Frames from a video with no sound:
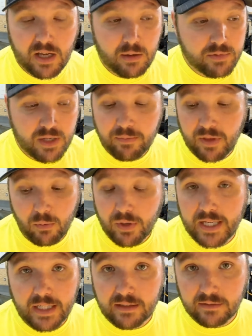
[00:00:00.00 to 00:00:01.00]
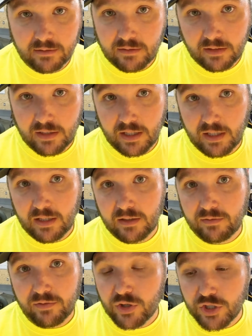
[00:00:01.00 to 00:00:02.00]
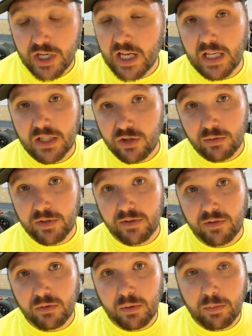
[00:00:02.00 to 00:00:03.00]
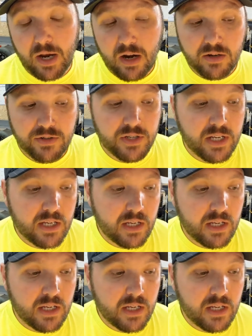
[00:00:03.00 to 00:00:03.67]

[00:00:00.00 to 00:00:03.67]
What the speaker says: comes up that we didn't foresee in terms of the repairs.